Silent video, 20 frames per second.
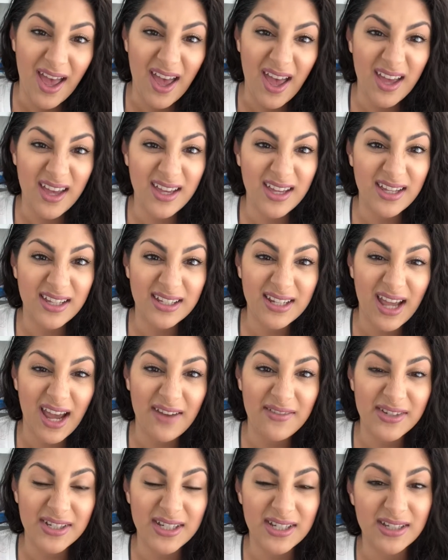and
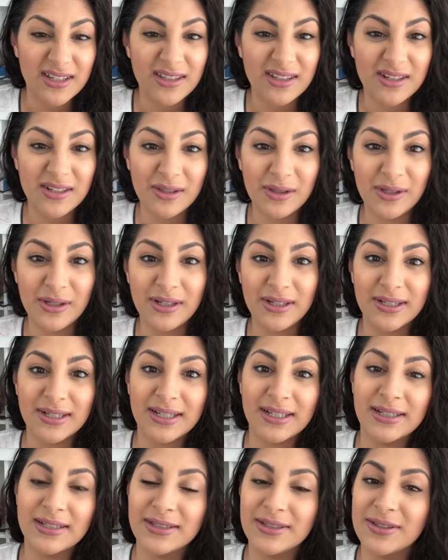have a killer
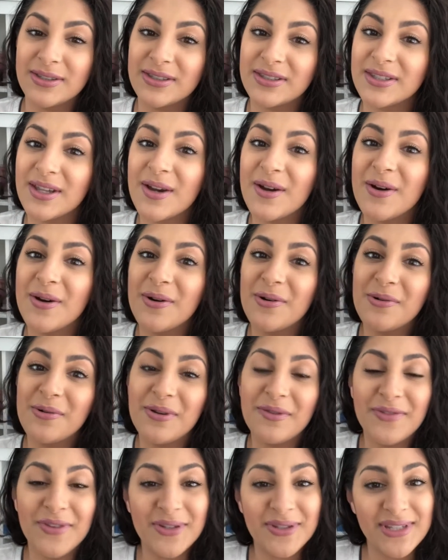look. So
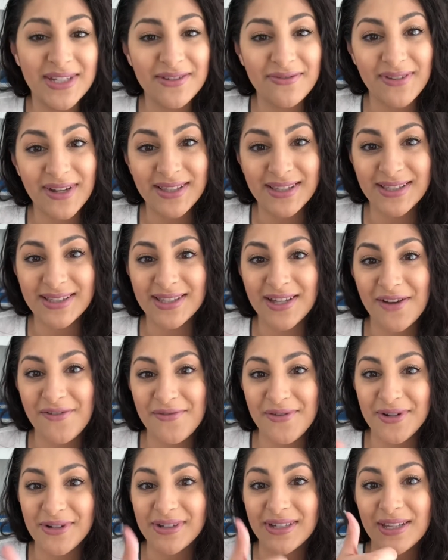if you did find this
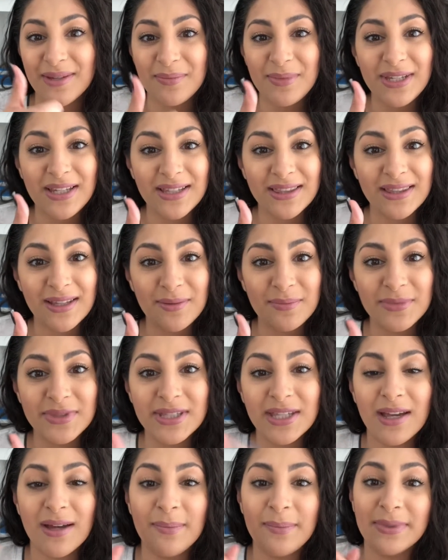helpful, give me a thumbs
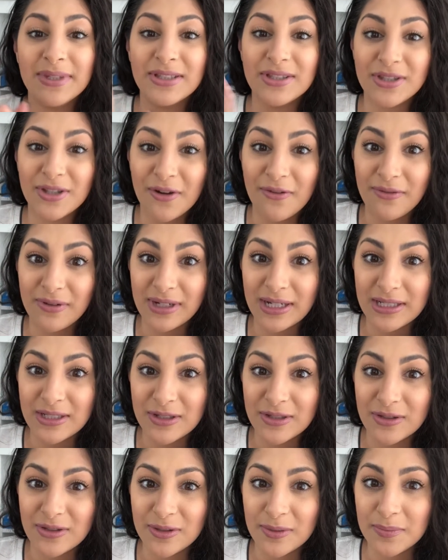up. Don't forget
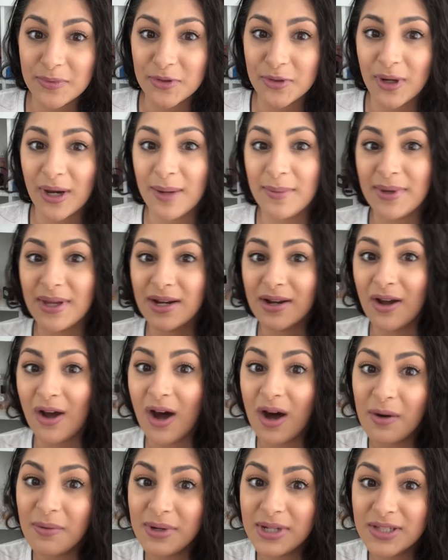to subscribe and
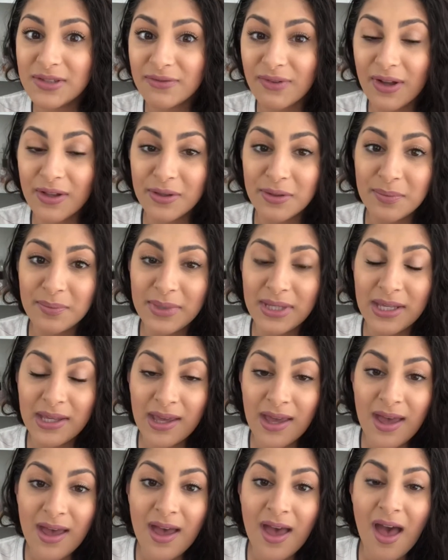always follow me
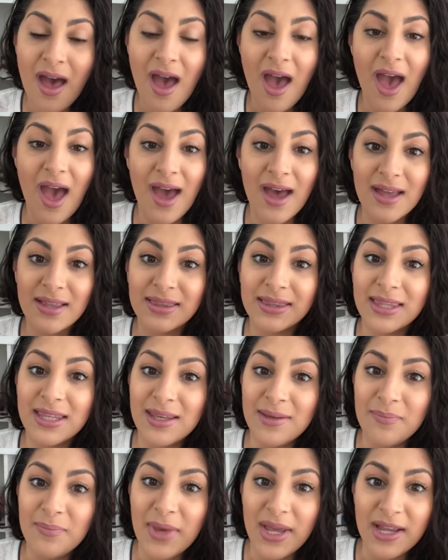at
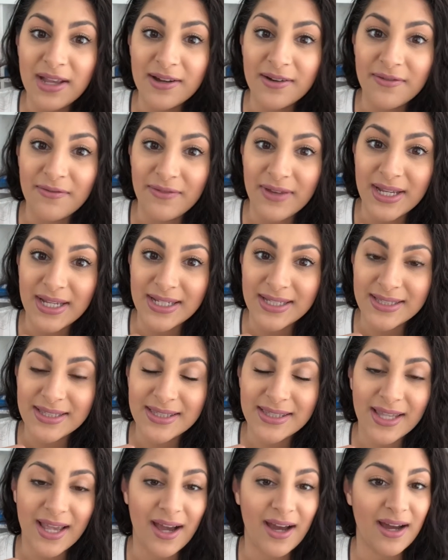
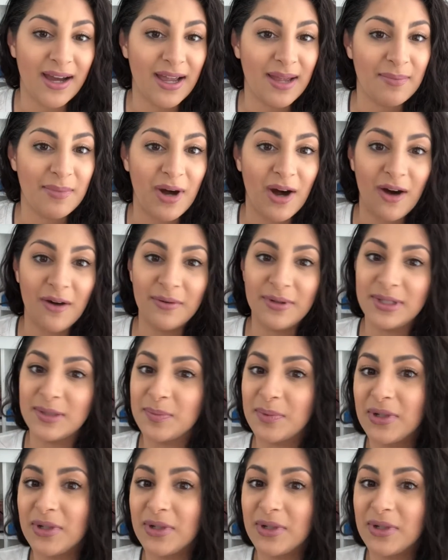Themakeupphase. I'm always